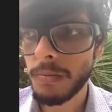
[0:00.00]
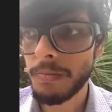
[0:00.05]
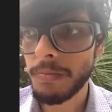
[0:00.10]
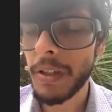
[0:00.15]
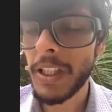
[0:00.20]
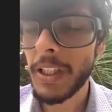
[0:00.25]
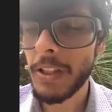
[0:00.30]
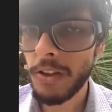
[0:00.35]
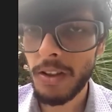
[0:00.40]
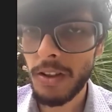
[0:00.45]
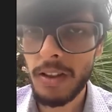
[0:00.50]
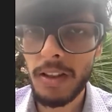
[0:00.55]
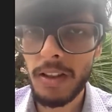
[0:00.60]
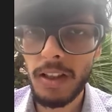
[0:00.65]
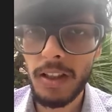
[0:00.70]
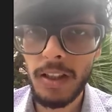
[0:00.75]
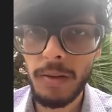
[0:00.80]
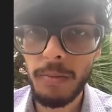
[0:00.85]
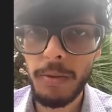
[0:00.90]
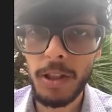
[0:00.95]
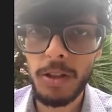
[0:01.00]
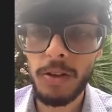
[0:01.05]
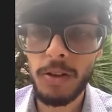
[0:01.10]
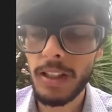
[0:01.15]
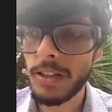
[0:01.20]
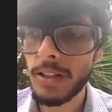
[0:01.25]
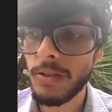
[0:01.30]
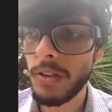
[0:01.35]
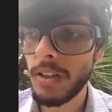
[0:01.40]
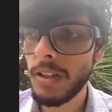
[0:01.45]
particularly
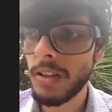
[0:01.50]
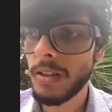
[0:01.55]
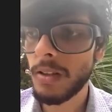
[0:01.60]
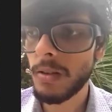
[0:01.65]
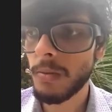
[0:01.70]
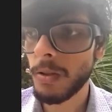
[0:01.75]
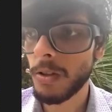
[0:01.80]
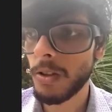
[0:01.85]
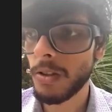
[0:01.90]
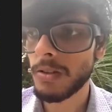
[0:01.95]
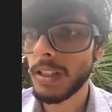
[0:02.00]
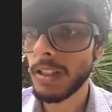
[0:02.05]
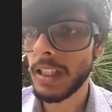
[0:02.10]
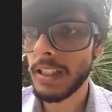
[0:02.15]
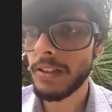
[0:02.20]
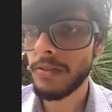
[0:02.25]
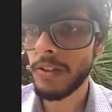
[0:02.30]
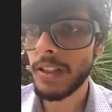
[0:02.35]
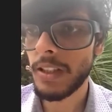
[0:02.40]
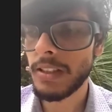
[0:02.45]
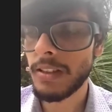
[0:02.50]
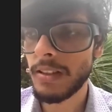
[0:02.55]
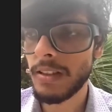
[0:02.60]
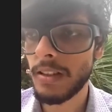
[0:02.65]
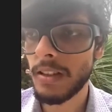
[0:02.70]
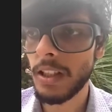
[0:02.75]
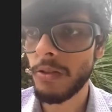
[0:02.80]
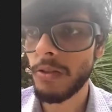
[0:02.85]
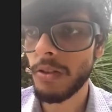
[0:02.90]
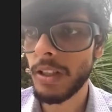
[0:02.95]
Bitcoin SV, because that faces
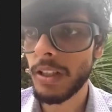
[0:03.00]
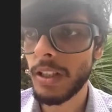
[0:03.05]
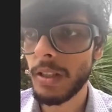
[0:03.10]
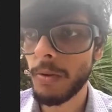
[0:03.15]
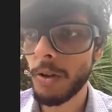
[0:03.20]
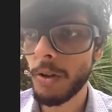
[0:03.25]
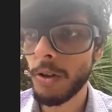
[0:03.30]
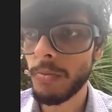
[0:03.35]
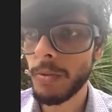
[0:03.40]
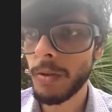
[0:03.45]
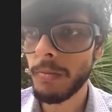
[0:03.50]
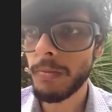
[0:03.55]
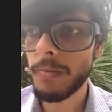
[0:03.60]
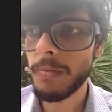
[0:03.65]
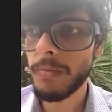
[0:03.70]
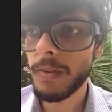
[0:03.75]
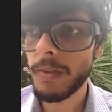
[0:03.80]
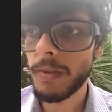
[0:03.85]
a liquidity problem.